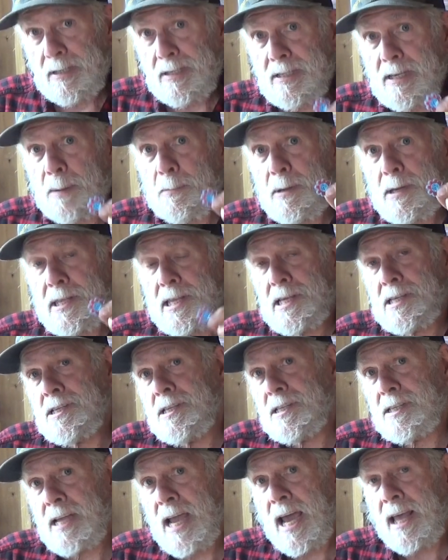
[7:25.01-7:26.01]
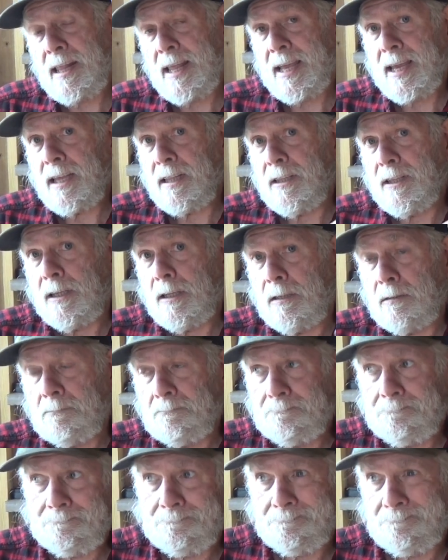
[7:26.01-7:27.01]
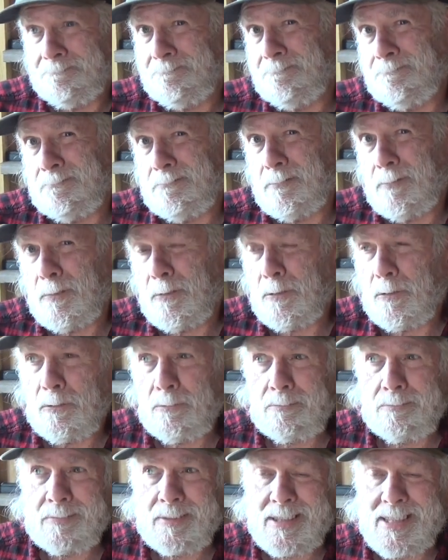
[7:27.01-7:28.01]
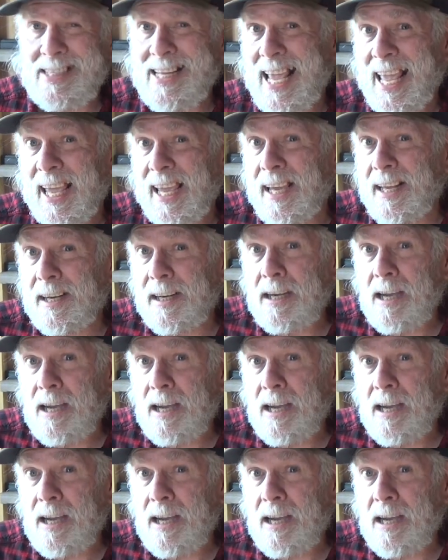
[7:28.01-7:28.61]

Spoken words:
some of this has got like a little tan